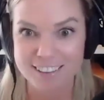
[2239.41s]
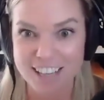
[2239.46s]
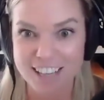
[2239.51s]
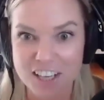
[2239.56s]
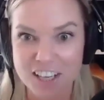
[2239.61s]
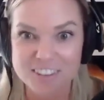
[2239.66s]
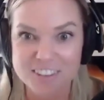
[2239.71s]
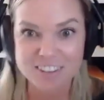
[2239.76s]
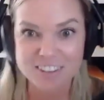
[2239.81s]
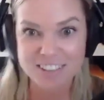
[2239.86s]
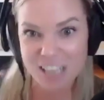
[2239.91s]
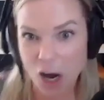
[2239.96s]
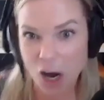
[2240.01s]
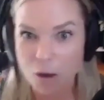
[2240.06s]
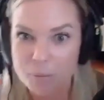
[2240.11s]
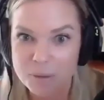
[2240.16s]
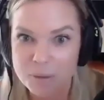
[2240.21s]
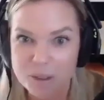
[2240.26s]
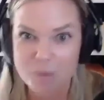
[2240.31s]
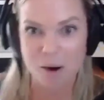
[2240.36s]
Like
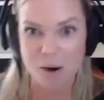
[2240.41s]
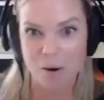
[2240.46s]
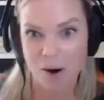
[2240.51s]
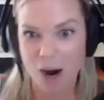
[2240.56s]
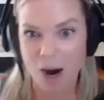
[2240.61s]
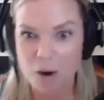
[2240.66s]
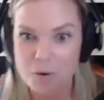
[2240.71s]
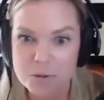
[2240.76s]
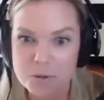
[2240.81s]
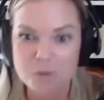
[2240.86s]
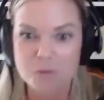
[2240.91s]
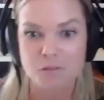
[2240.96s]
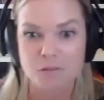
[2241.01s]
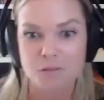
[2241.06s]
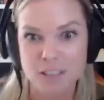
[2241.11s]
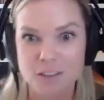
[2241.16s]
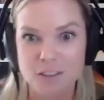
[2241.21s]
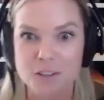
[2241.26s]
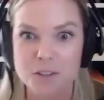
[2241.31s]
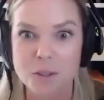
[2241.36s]
tell me about how you
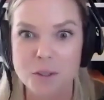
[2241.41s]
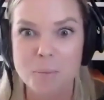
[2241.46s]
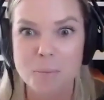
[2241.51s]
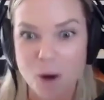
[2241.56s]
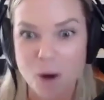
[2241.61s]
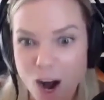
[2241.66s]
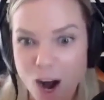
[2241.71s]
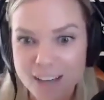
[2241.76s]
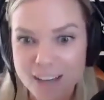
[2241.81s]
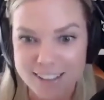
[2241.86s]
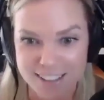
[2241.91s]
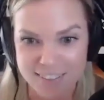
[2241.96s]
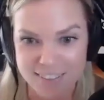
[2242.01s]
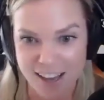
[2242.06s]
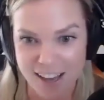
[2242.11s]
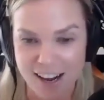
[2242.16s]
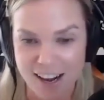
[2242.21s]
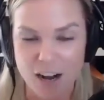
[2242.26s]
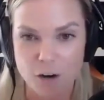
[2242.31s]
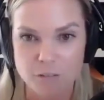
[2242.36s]
feel in your body in
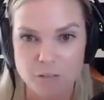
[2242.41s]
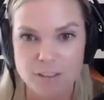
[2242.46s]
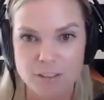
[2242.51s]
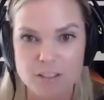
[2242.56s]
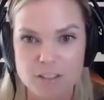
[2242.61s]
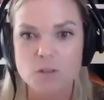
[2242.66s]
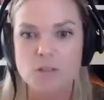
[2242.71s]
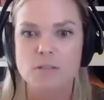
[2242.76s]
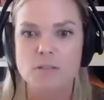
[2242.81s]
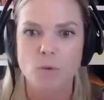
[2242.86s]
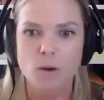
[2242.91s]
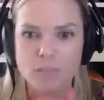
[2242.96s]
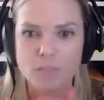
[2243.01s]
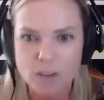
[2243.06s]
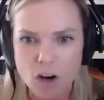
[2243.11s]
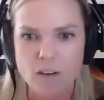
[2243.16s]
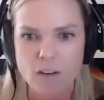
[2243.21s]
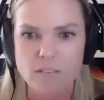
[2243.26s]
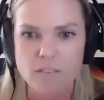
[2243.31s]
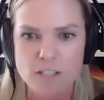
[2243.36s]
that outfit. So it's more of a
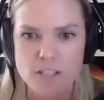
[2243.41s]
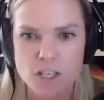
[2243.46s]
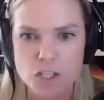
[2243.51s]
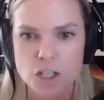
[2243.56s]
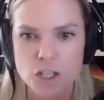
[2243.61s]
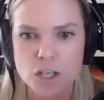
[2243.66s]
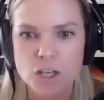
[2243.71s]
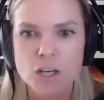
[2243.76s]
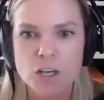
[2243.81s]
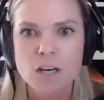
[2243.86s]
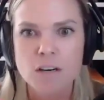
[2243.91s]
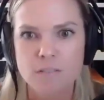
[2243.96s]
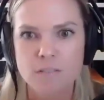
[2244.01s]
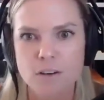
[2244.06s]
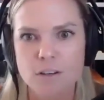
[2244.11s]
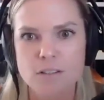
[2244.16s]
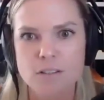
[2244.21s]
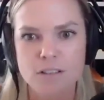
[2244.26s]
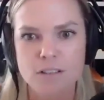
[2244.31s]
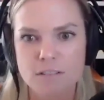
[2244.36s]
conversation
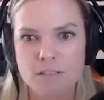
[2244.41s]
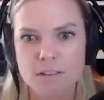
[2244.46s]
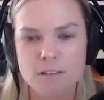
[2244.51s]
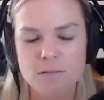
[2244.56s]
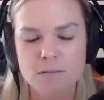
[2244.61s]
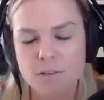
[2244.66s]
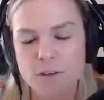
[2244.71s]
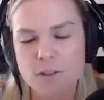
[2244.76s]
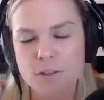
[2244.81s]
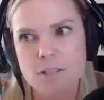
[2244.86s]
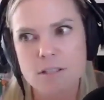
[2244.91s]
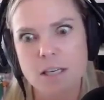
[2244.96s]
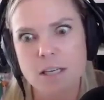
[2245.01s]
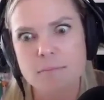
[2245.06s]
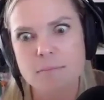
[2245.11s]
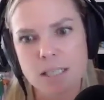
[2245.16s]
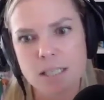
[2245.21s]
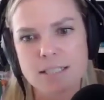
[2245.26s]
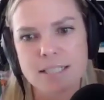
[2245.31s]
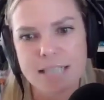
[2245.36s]
versus versus like
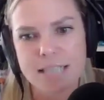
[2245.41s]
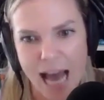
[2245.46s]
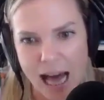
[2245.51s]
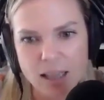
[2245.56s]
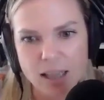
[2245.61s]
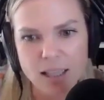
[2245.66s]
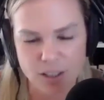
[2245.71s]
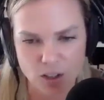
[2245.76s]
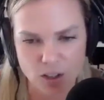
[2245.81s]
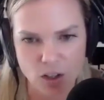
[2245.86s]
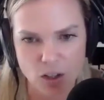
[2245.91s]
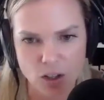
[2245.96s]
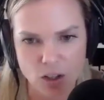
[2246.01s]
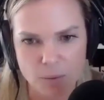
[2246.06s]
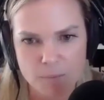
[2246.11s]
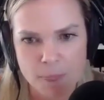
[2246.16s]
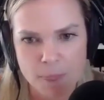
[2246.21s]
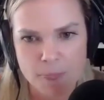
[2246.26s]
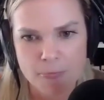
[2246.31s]
me telling her.